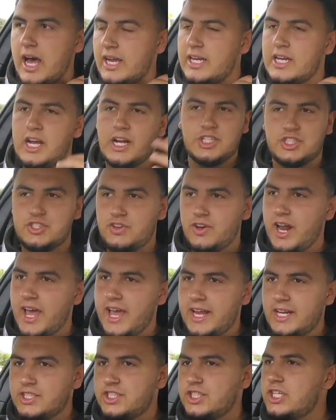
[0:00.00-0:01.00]
country
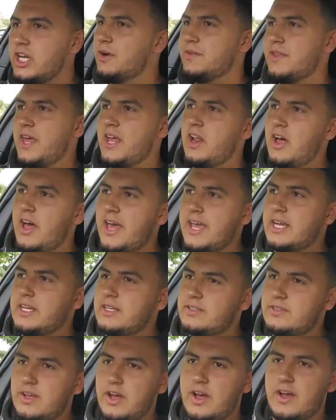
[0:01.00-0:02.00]
lanes, you know what they're like,
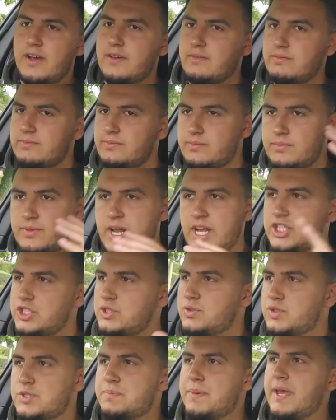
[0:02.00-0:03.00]

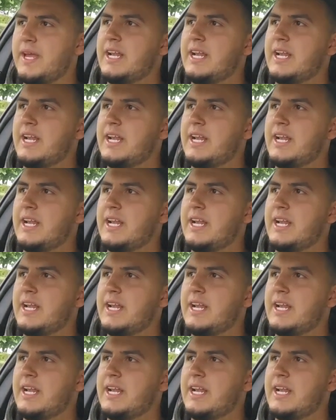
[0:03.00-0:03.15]
national speed